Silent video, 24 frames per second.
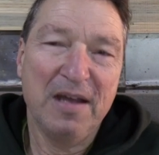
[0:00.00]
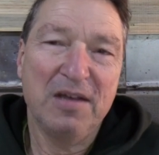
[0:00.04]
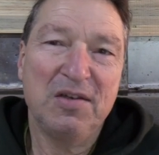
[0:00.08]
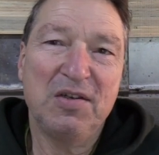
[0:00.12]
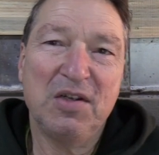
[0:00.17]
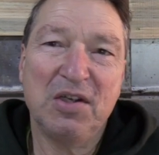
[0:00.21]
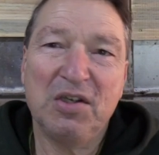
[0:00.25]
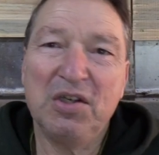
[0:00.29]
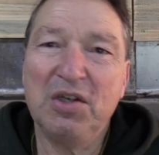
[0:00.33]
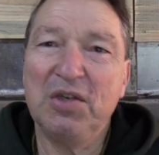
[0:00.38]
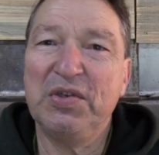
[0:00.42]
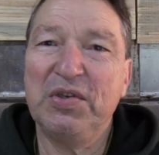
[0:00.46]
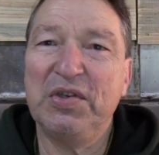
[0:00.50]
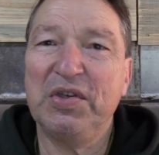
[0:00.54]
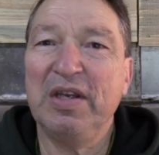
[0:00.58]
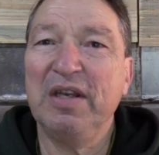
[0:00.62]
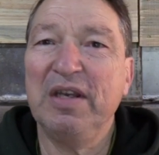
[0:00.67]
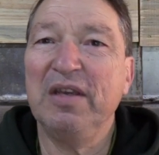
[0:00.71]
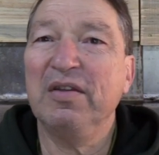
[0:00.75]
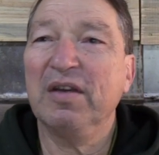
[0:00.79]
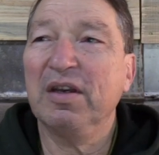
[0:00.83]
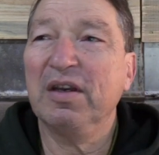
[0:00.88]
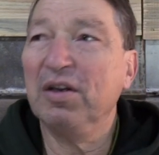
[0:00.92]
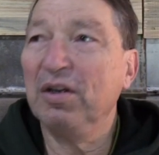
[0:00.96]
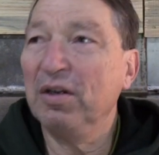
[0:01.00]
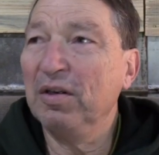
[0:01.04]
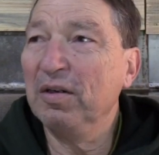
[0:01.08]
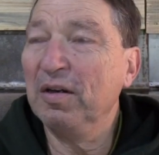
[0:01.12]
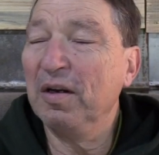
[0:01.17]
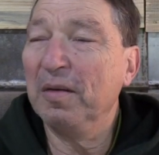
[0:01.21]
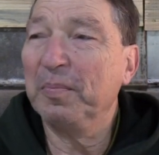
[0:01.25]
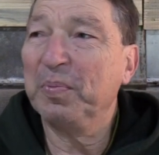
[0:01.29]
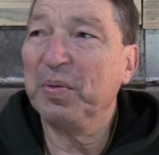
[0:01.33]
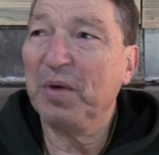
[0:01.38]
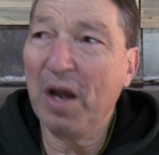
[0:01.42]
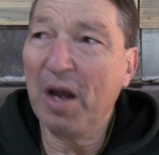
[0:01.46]
Do you see the
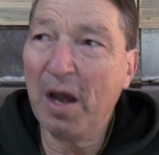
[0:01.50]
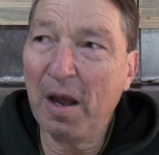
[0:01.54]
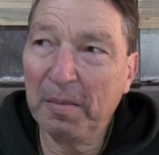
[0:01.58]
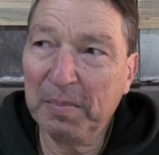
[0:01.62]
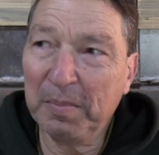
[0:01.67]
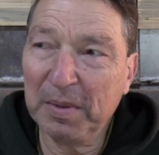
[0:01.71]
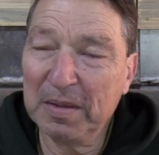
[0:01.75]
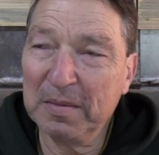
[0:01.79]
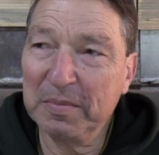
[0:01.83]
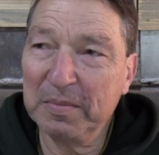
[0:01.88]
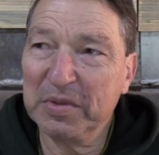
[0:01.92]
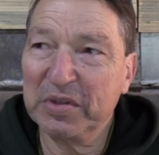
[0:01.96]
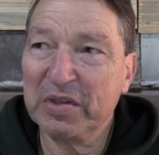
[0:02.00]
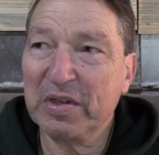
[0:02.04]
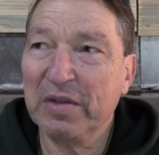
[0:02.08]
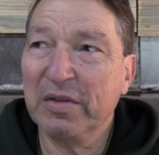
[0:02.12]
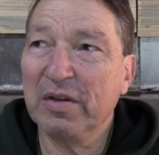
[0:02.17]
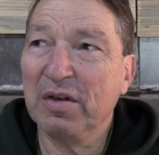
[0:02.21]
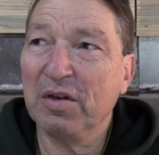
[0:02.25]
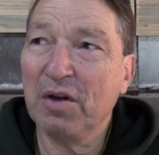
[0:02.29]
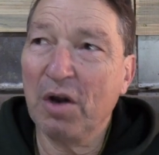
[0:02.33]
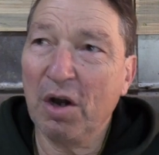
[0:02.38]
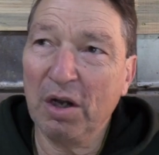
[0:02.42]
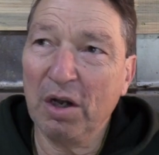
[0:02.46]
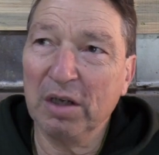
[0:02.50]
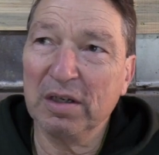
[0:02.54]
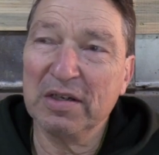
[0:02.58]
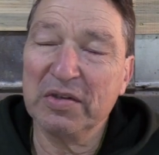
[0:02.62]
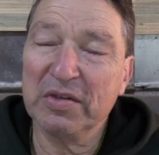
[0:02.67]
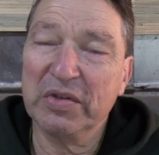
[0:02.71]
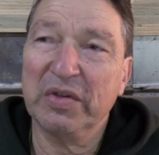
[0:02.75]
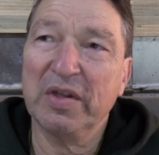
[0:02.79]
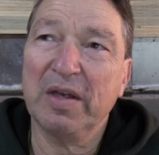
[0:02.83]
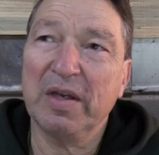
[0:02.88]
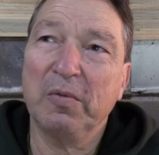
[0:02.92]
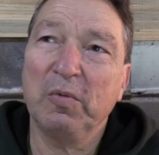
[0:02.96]
current problems and the
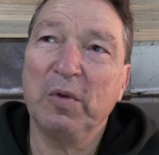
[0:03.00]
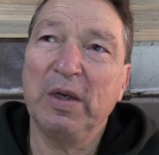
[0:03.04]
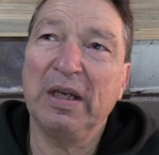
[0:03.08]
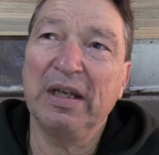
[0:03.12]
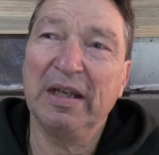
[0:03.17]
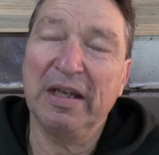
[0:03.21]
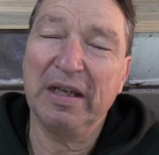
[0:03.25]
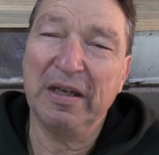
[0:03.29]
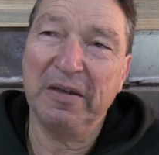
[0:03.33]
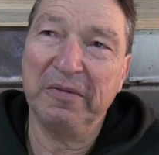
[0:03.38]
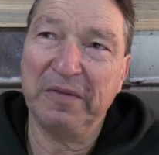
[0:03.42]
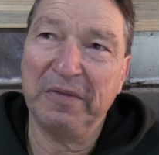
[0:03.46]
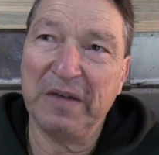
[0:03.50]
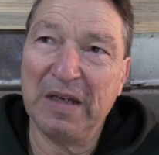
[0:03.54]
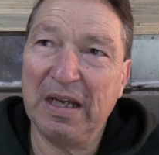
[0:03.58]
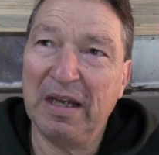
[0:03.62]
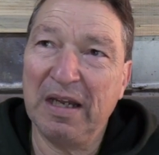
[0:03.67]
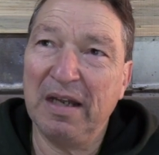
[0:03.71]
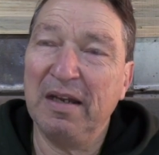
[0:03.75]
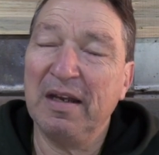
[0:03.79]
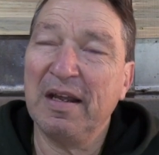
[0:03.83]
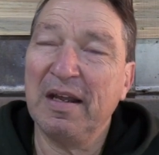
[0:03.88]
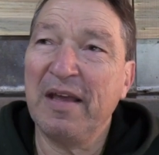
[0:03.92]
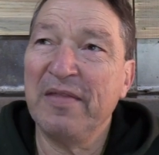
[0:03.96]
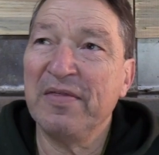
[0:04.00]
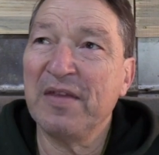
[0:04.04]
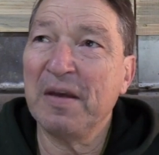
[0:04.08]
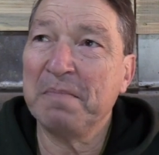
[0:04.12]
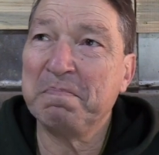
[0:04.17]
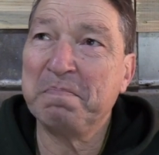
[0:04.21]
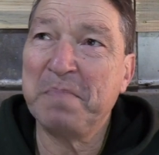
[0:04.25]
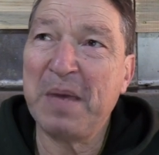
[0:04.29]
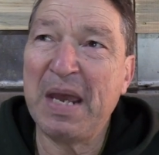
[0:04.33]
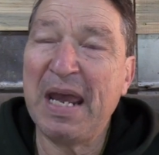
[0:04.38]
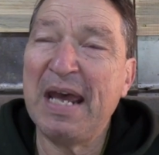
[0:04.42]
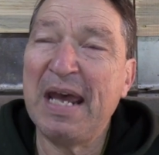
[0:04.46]
darkness that we live in and the
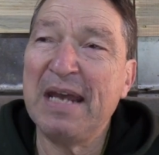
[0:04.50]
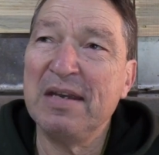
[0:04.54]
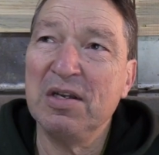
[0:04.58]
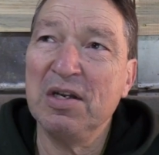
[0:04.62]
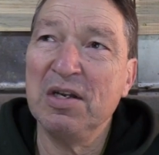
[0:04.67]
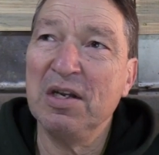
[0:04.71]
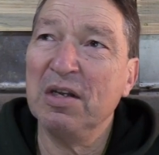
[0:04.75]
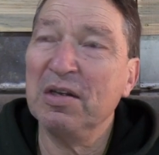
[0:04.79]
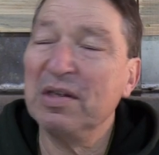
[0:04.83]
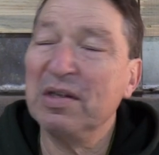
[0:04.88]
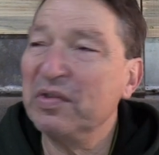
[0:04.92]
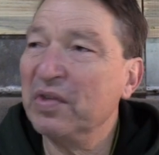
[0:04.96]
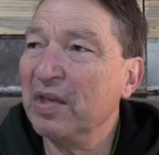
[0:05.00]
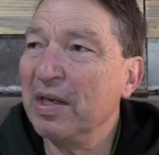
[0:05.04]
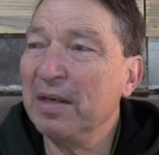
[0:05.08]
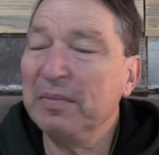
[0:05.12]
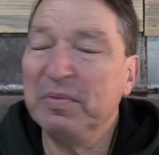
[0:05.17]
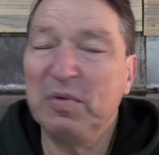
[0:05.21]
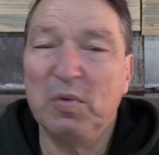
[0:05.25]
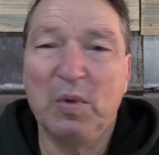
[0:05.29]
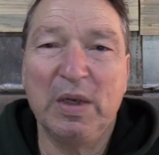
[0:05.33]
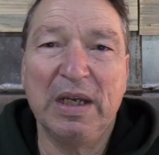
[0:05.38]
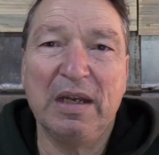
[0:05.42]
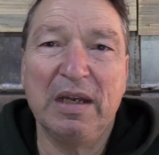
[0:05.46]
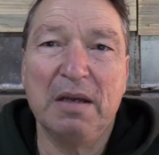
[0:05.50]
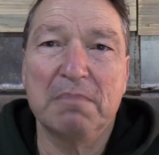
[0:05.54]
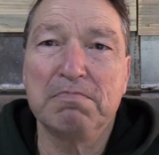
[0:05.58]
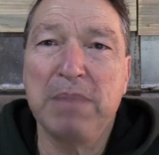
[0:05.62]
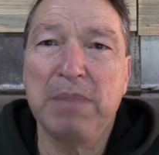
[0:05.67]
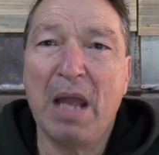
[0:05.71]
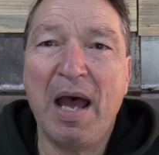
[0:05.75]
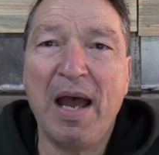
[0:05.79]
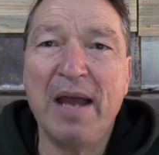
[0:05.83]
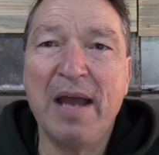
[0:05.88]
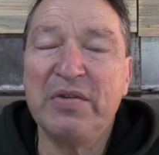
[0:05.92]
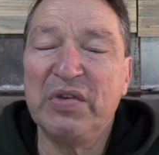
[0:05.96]
bad news? It seems we get
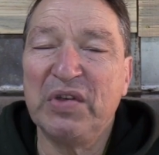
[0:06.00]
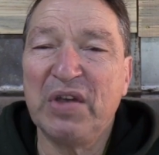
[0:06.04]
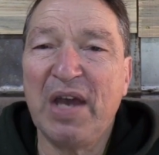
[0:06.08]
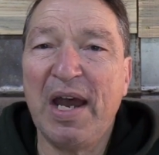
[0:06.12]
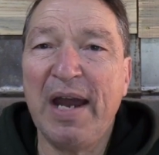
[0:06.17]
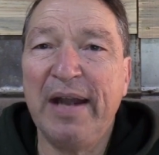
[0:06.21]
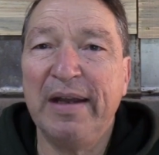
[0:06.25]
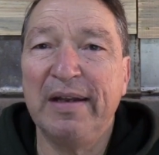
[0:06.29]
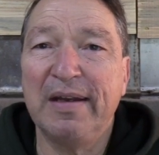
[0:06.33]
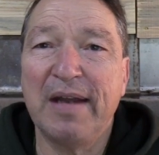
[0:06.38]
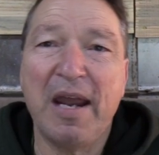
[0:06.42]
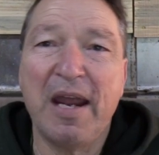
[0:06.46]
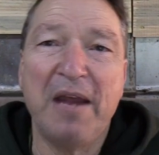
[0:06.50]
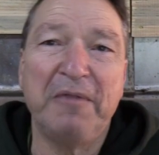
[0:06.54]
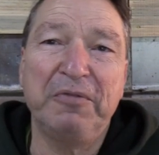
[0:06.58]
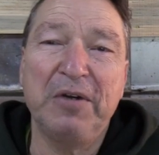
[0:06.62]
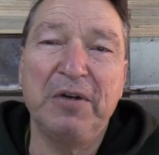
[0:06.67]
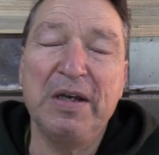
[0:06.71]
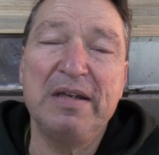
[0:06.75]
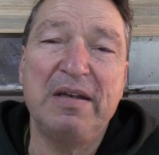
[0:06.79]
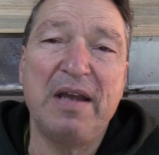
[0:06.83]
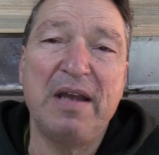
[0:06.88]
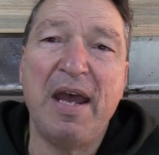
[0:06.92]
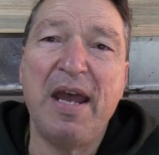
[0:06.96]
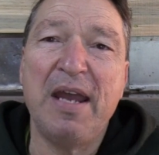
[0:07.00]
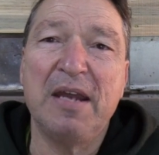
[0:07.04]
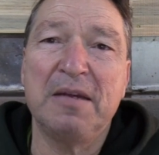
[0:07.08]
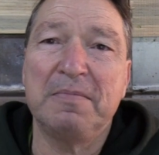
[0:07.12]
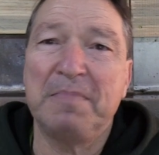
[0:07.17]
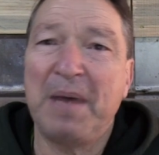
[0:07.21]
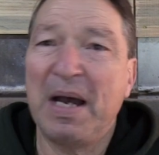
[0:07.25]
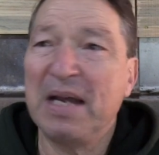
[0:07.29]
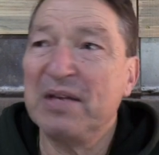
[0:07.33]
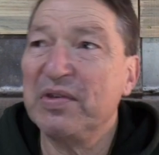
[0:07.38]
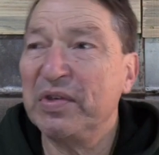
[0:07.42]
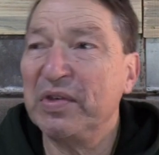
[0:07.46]
blindsided every day
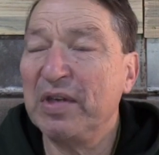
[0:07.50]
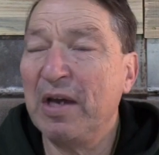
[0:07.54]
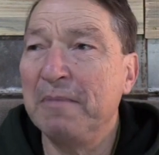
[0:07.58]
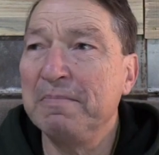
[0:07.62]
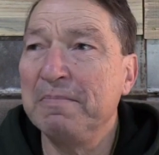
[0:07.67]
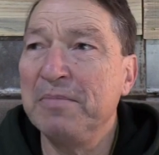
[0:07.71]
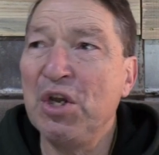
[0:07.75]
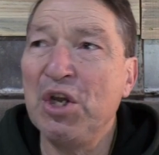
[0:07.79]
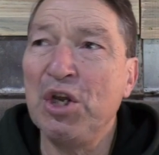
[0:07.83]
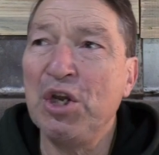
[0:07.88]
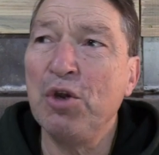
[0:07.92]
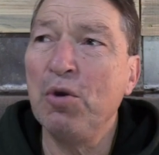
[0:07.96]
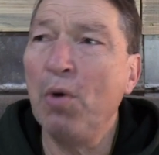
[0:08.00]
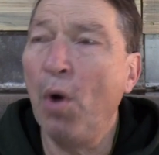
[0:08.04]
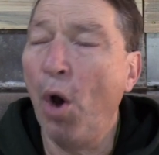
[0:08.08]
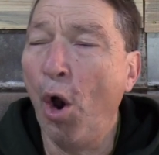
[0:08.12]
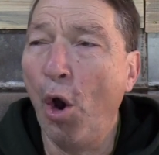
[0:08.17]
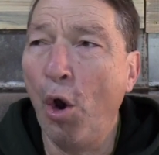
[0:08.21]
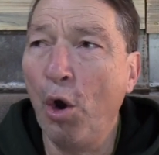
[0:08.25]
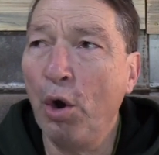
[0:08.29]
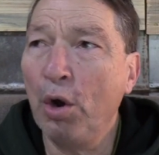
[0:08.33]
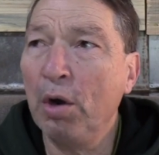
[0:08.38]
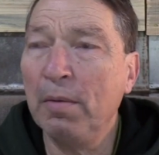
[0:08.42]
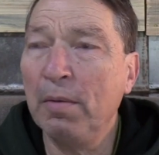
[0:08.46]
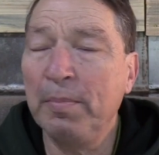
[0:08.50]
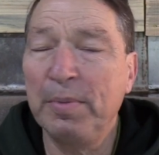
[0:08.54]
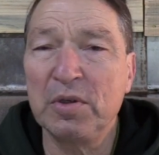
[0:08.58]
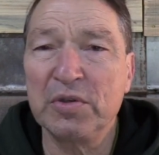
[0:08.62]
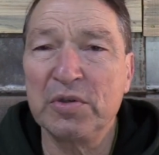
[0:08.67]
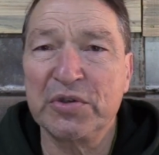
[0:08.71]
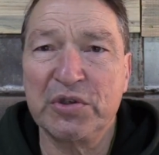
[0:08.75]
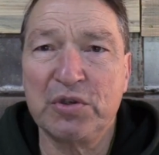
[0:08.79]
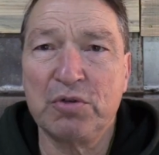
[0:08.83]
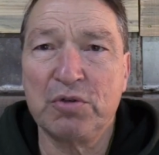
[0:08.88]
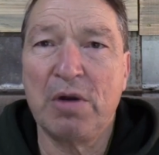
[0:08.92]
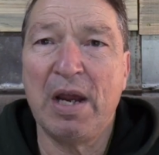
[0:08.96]
by some new horrible,
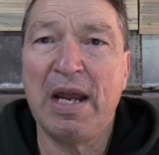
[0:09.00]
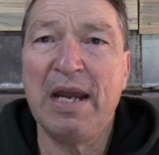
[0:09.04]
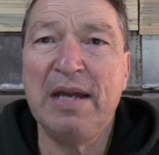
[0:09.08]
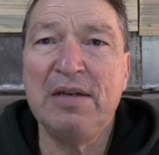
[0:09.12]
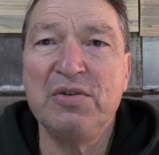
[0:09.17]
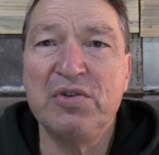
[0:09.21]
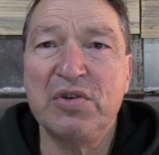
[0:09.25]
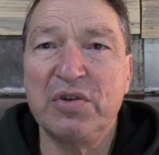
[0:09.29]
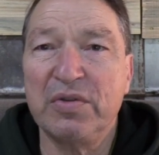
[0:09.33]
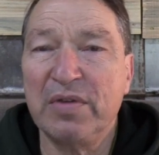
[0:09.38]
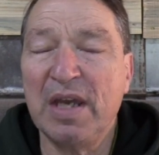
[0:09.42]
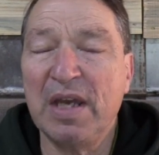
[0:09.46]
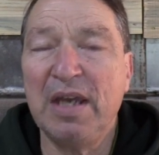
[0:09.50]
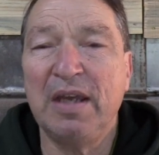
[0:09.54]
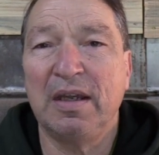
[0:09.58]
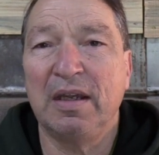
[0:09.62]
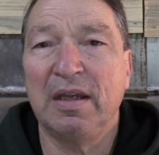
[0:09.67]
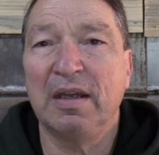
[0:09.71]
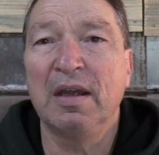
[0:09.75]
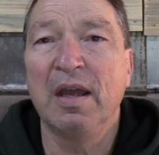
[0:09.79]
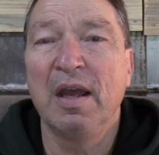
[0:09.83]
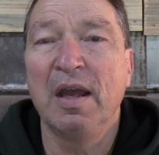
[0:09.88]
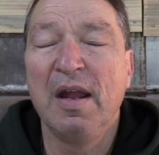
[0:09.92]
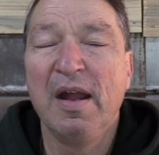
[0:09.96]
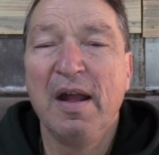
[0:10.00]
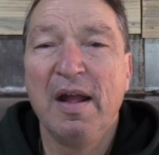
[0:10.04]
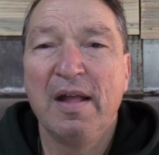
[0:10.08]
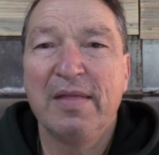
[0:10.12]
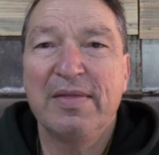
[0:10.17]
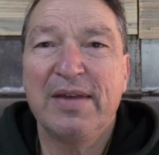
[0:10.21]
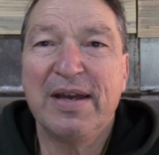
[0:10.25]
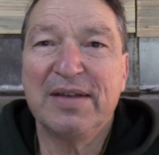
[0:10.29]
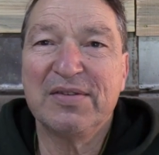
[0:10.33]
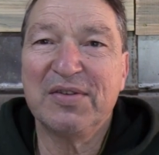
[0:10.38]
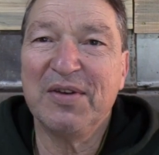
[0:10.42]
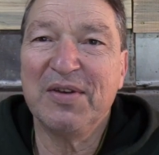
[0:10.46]
strange thing
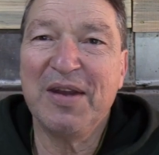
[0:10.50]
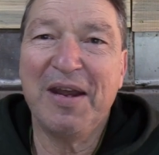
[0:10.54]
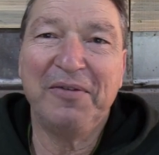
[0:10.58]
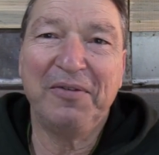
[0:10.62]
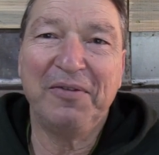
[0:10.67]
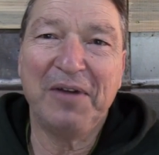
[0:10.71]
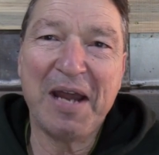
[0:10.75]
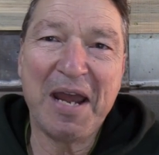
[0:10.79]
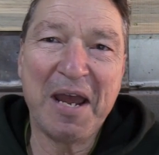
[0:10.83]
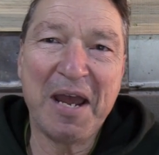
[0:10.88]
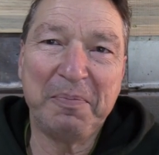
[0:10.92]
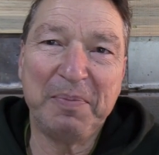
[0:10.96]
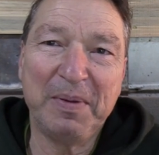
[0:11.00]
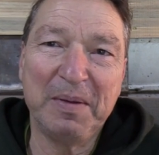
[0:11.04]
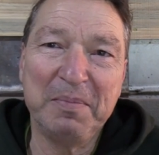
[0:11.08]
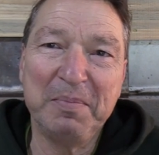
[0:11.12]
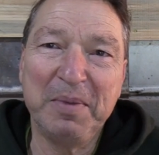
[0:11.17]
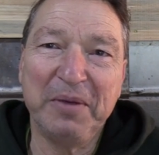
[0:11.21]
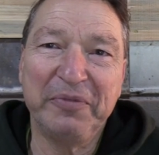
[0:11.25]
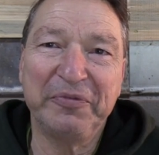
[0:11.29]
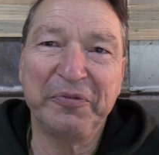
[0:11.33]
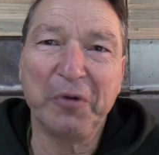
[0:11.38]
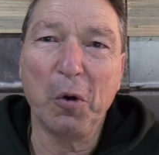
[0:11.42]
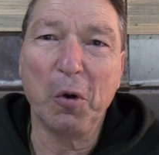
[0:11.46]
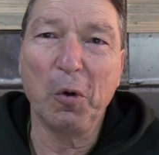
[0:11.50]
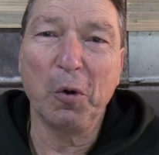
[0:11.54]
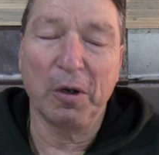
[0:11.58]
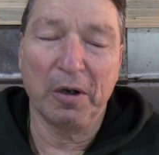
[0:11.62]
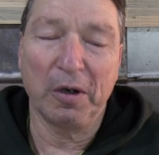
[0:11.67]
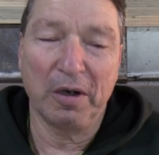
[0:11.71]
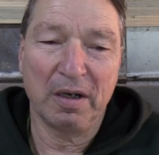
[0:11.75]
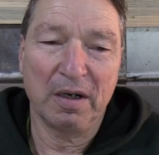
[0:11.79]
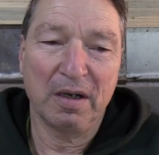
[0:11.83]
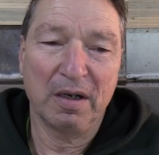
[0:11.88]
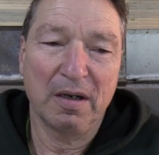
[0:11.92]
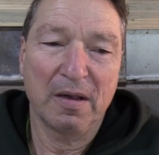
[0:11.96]
that's never happened
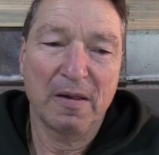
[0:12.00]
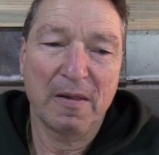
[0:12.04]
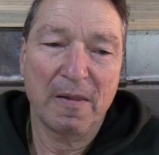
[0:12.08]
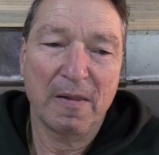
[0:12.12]
before.